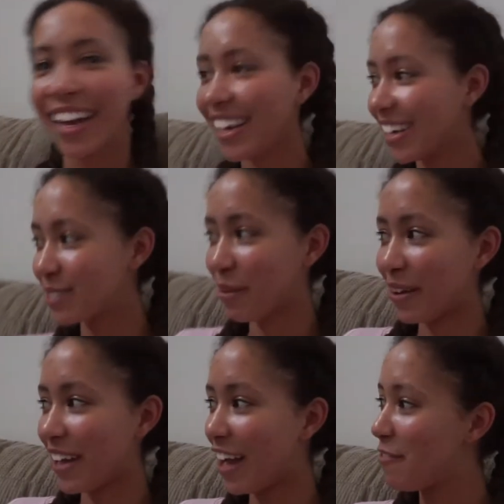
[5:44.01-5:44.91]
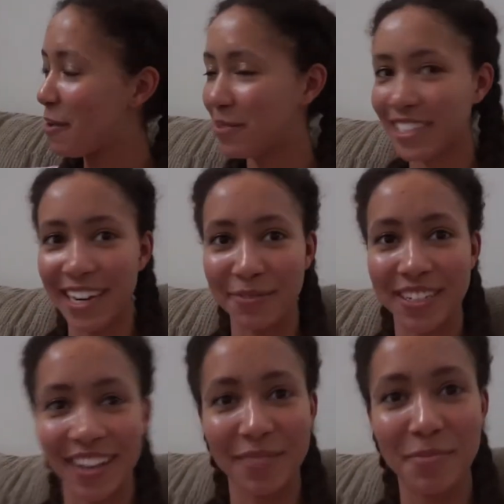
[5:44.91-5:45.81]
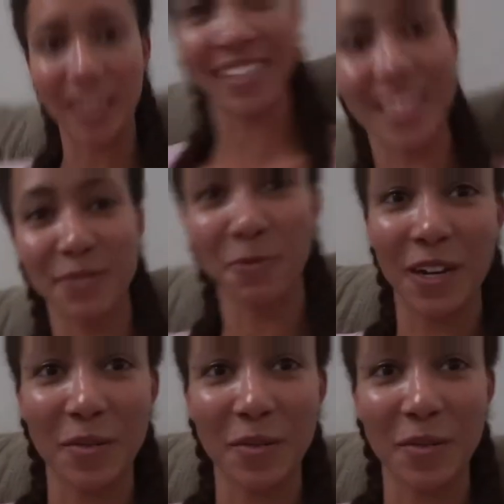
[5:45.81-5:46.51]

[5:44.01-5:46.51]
Yes, why do I have my pajamas on? Because it's winter